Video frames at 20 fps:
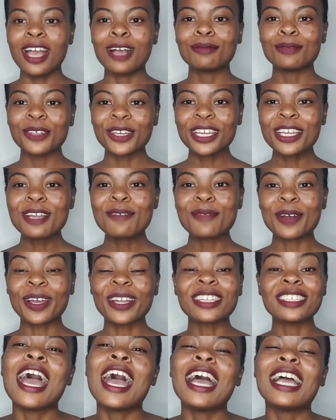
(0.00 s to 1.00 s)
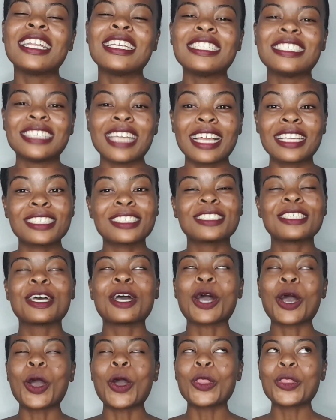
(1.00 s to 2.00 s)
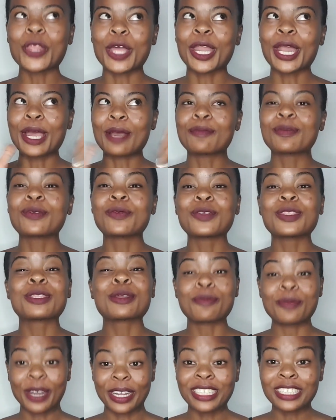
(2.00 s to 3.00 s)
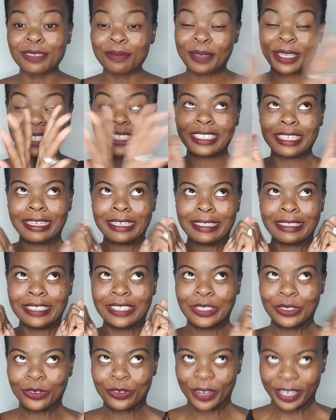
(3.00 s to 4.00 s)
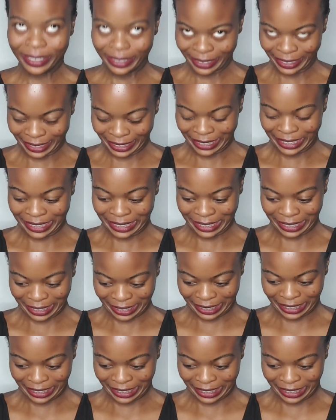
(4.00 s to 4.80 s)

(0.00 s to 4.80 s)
I'm talking about a disaster that happened with the bridesmaids' dresses